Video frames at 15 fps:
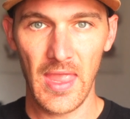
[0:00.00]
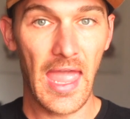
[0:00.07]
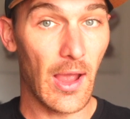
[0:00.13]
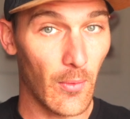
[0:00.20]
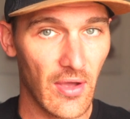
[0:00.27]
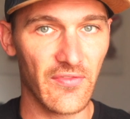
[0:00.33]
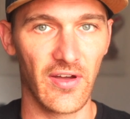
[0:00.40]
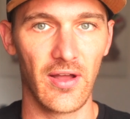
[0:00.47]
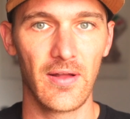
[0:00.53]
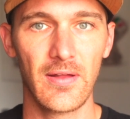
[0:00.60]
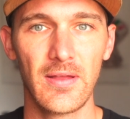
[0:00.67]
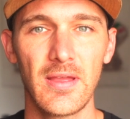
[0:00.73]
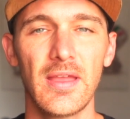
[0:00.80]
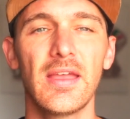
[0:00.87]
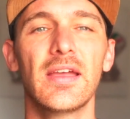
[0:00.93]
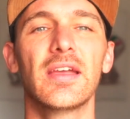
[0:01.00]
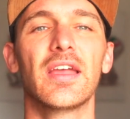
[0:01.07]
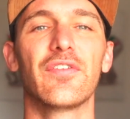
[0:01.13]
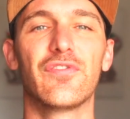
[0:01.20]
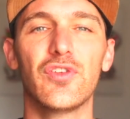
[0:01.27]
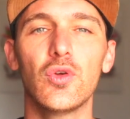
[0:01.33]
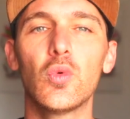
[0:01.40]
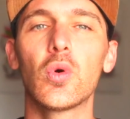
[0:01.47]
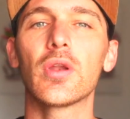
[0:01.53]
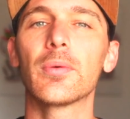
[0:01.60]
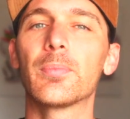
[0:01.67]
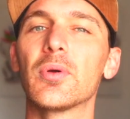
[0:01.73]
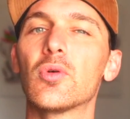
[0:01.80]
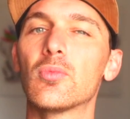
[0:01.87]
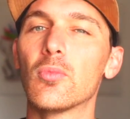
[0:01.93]
However, if you want to
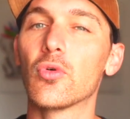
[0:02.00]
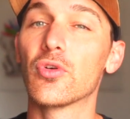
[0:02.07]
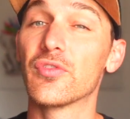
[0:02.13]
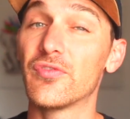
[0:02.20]
build more